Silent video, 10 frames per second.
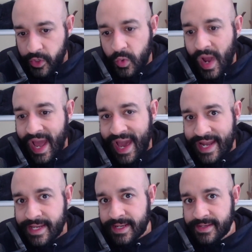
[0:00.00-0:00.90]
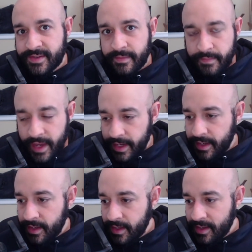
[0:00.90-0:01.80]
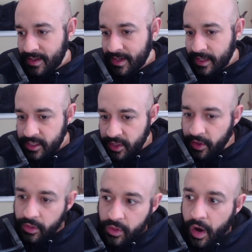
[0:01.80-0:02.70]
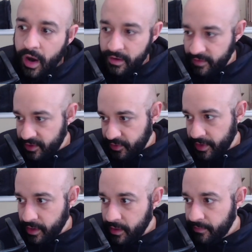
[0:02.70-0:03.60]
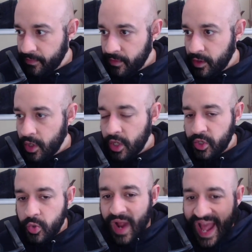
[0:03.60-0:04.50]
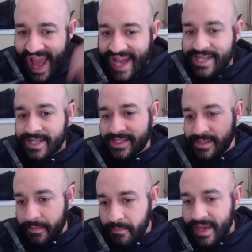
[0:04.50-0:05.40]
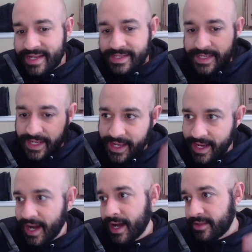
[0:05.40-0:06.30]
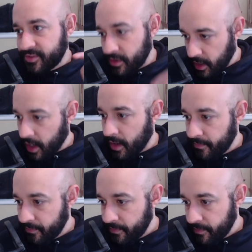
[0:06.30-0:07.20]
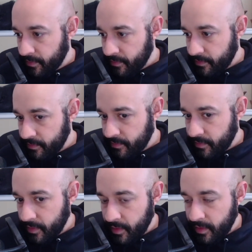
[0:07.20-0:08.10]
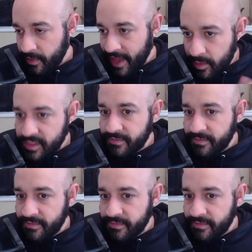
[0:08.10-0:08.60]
you had to submit to the law of Israel. You had to submit to God's law. That